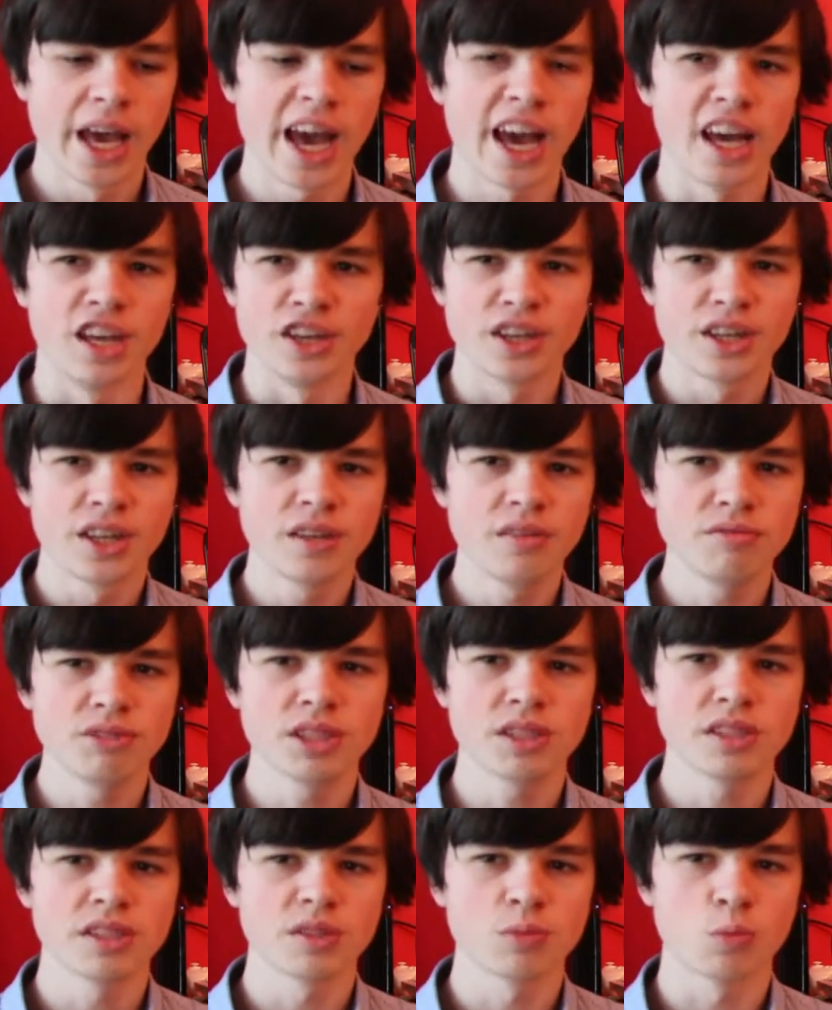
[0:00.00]
and it gives
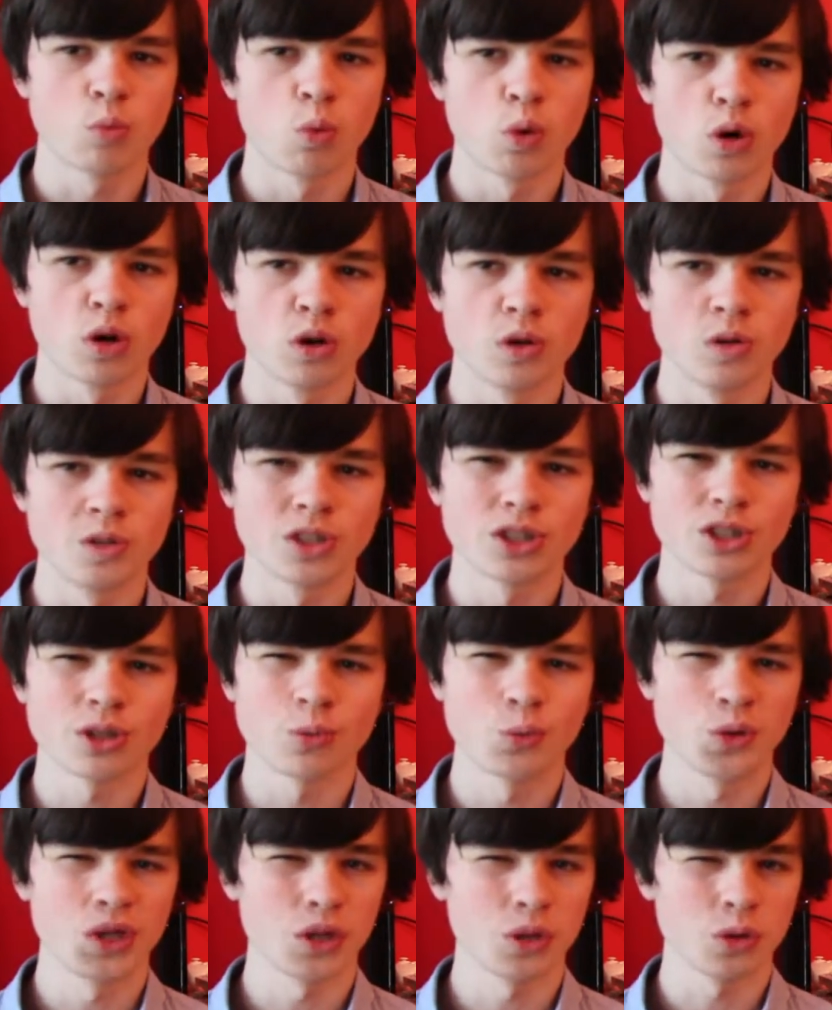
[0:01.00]
this world just a
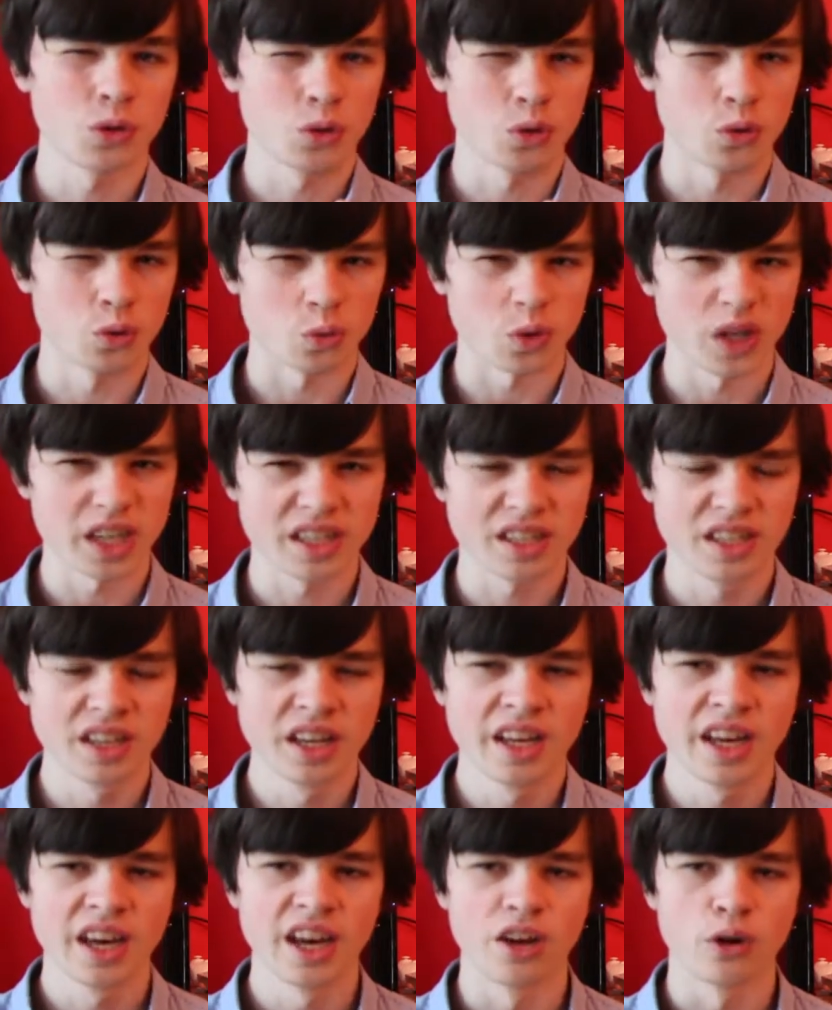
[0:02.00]
real grit
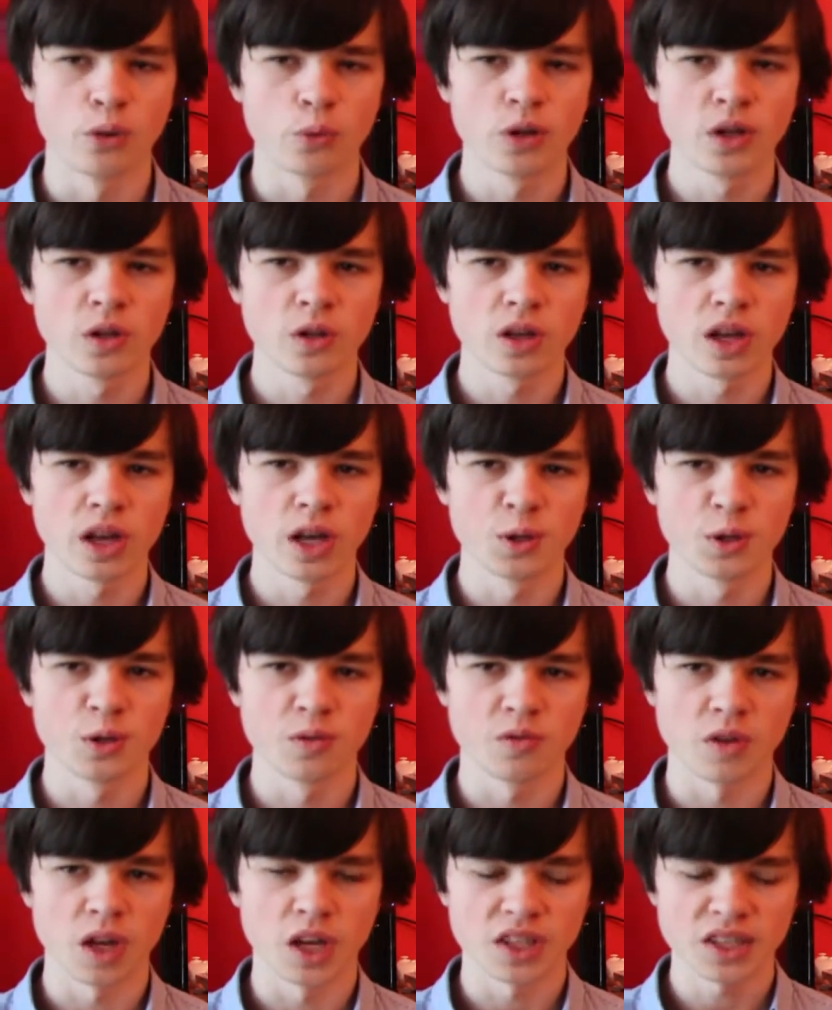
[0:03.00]
and a real kind
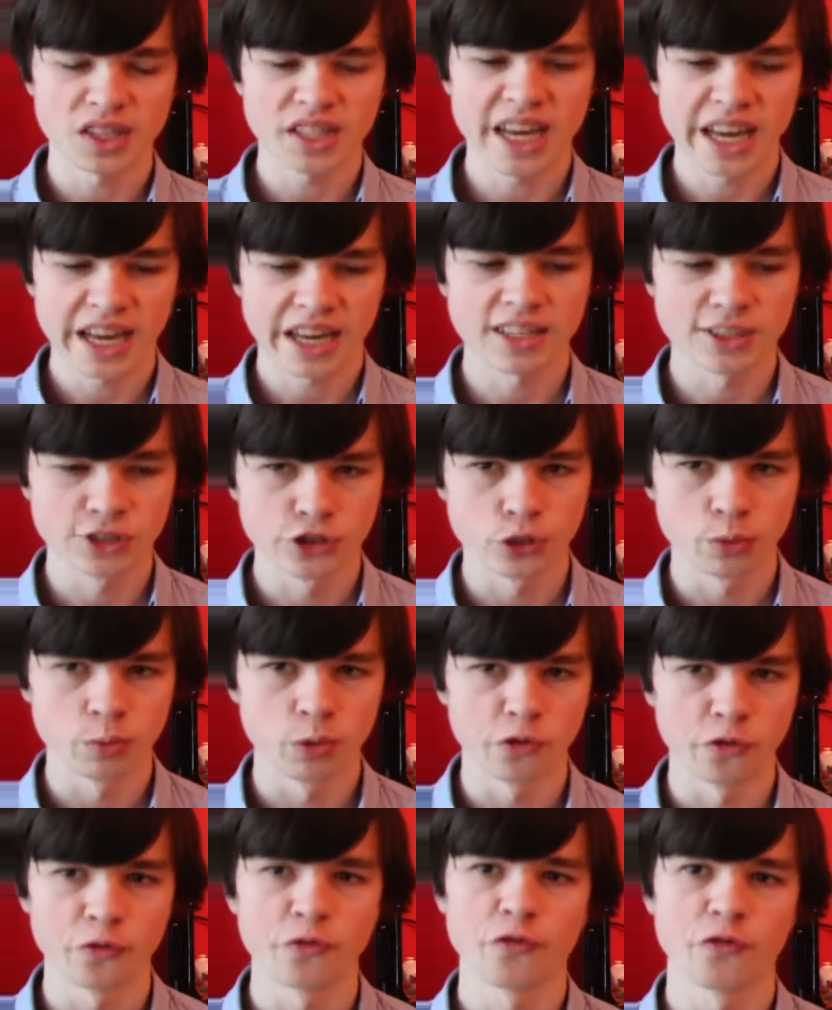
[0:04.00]
of like
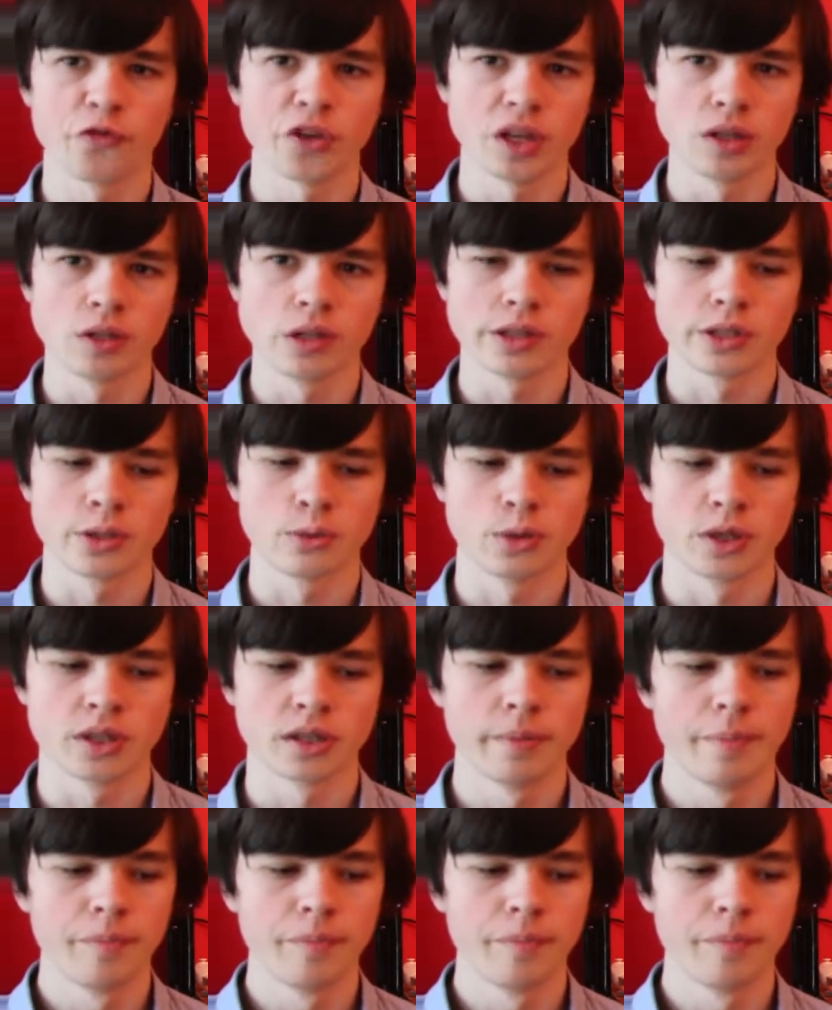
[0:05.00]
tangible feel to it.